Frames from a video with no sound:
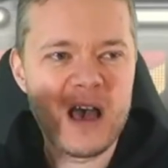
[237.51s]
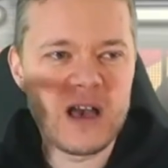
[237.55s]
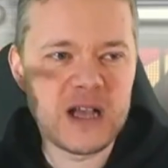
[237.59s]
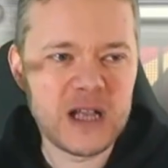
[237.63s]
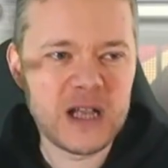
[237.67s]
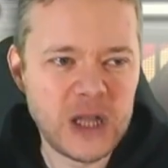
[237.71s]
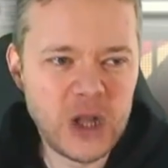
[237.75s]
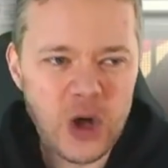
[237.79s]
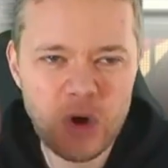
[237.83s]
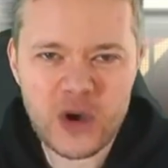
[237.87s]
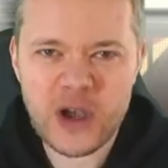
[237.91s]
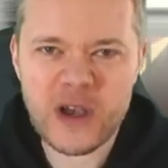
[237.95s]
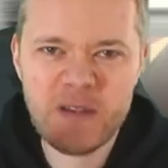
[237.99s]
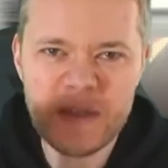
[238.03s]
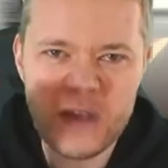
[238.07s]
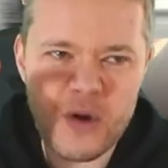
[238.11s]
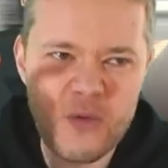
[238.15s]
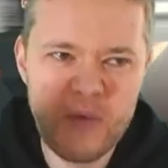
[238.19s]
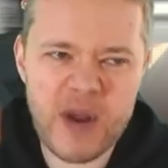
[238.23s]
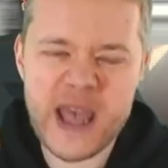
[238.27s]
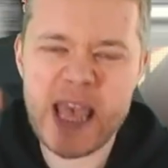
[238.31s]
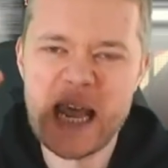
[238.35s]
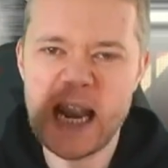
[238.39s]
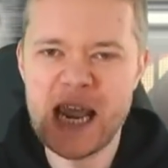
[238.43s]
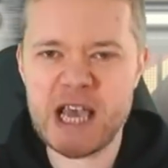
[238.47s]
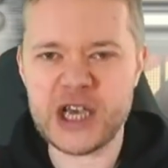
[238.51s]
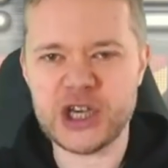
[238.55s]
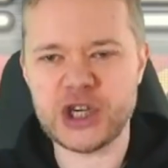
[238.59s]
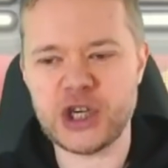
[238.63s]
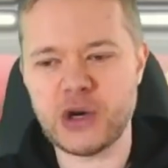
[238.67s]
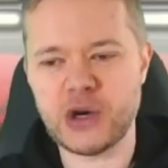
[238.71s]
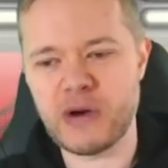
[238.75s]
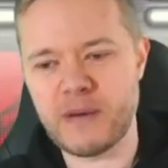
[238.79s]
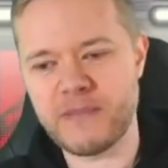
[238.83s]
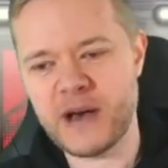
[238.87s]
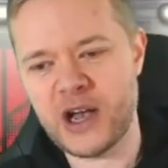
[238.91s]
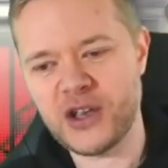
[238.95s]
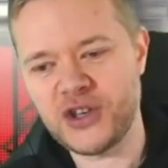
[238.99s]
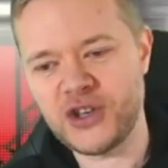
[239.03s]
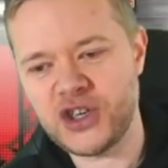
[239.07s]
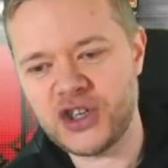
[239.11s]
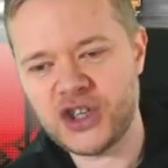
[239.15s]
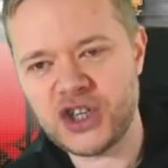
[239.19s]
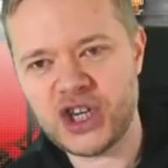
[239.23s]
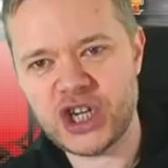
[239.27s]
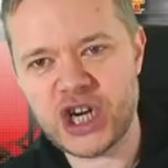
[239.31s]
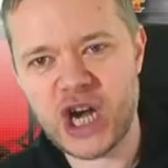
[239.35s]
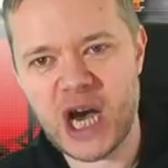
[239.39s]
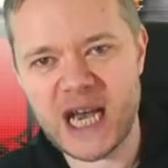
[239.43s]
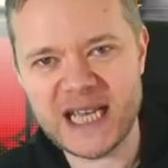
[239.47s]
Look at the real issue at
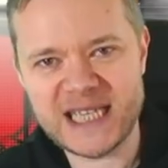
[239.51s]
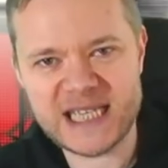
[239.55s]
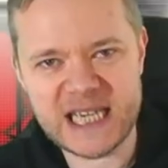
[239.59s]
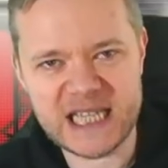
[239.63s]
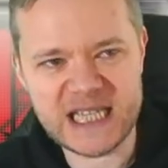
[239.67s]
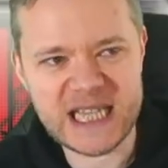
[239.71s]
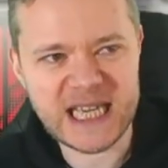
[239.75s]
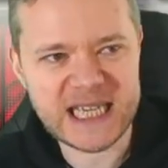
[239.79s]
Manchester United.